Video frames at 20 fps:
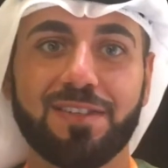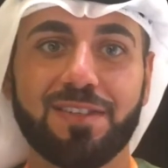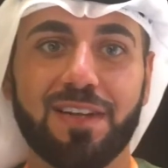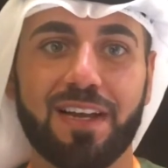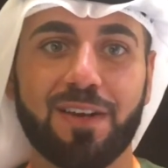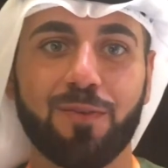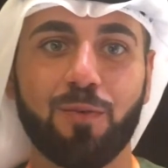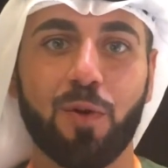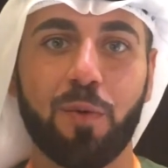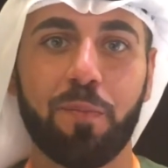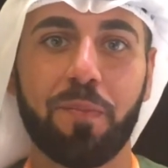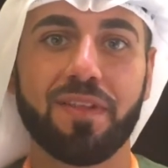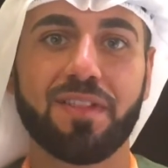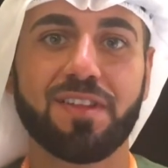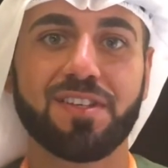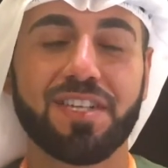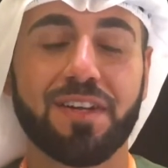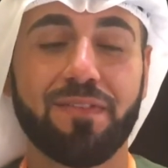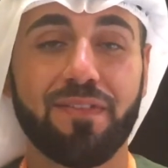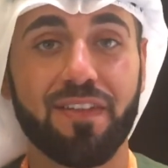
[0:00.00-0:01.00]
and we'll be
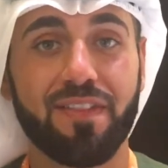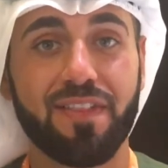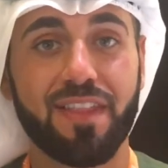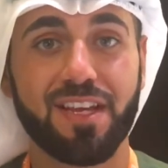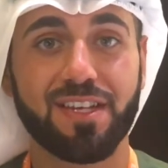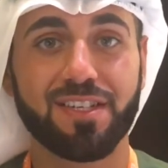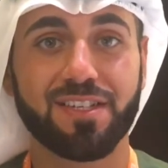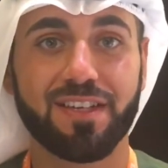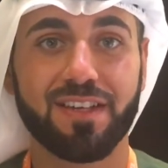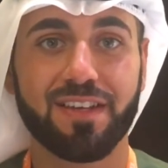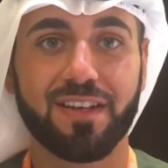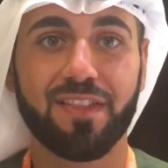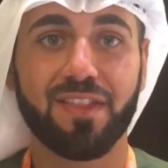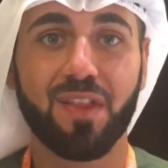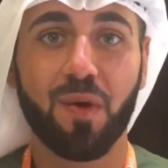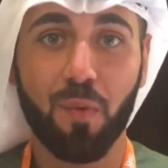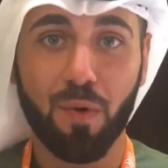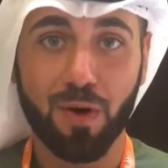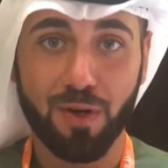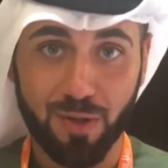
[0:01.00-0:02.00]
the seventh nation in
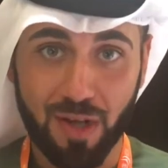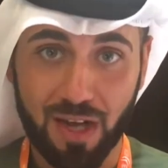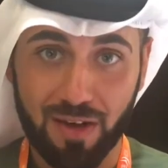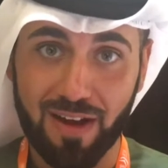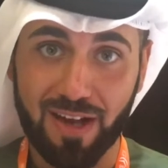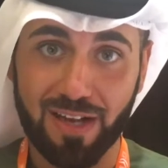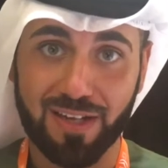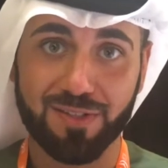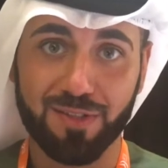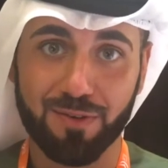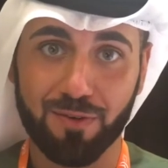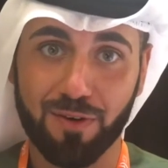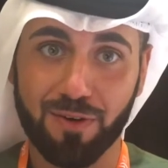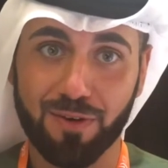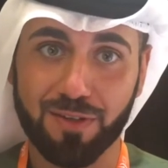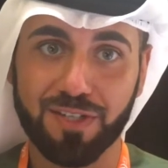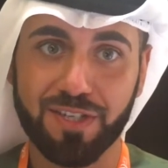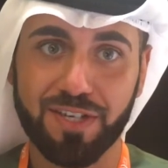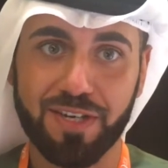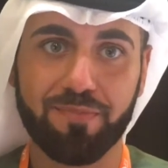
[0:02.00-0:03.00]
the world to have an
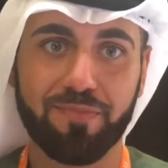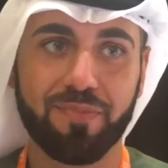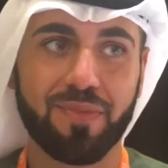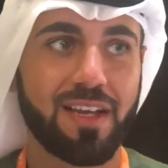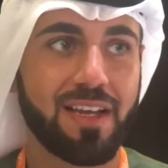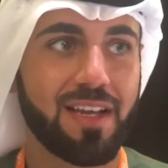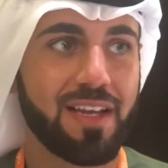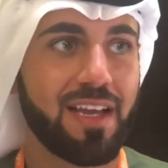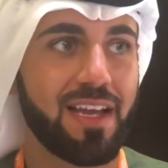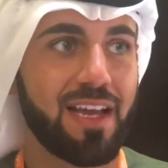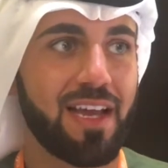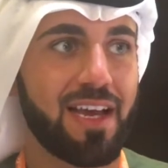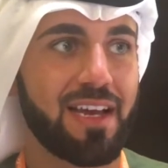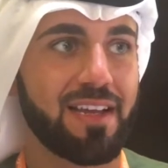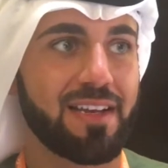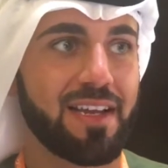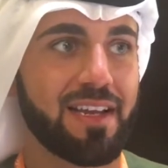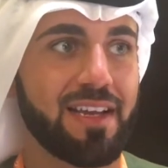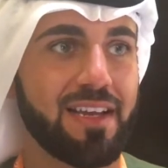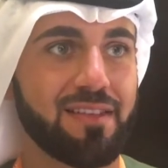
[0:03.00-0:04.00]
astronaut team.
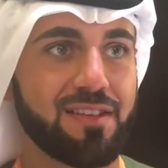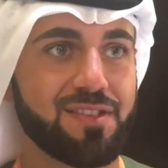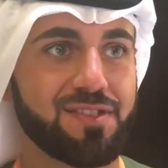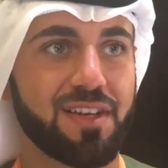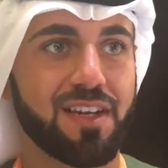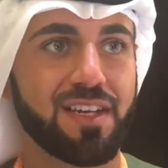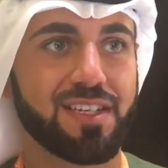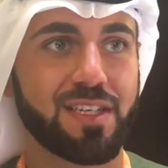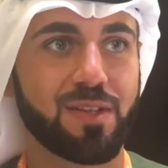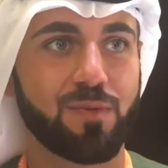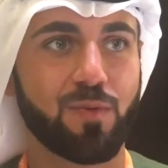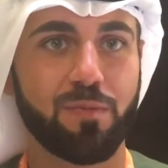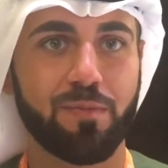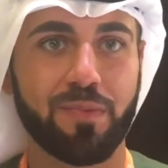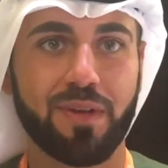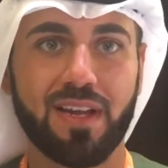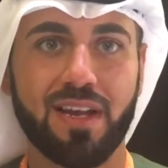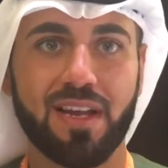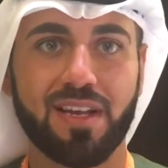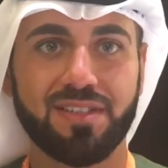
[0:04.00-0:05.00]
And again, the selection
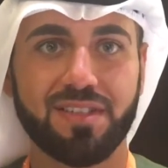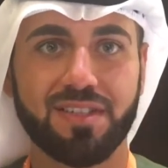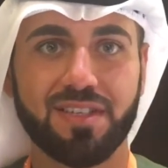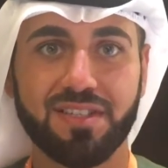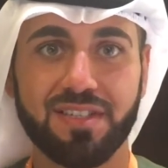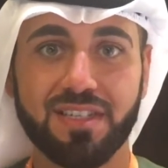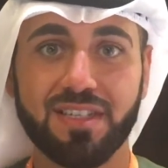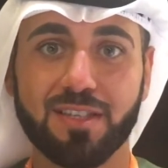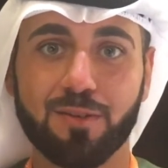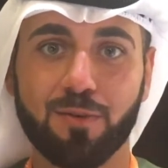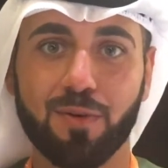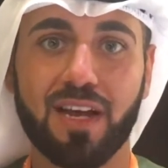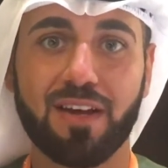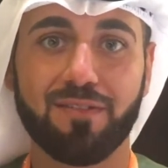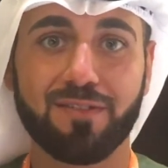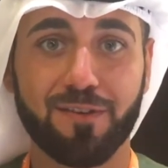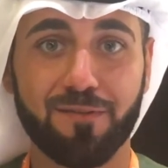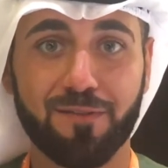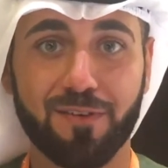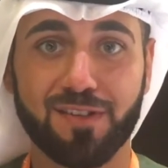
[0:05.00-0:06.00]
won't be easy. It will
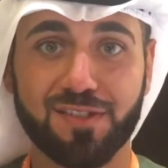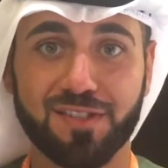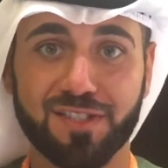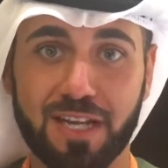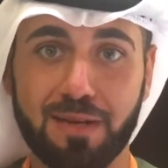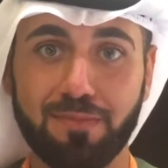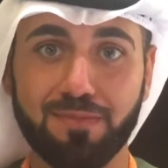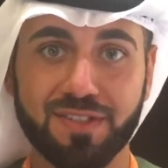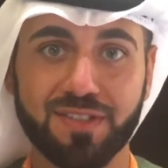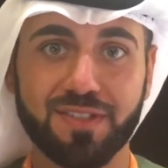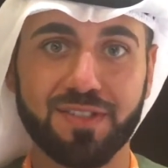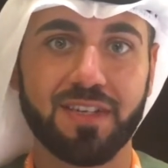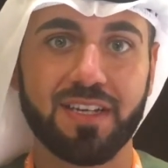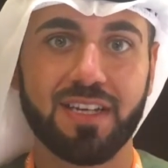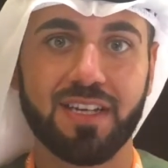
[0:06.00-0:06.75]
have different steps.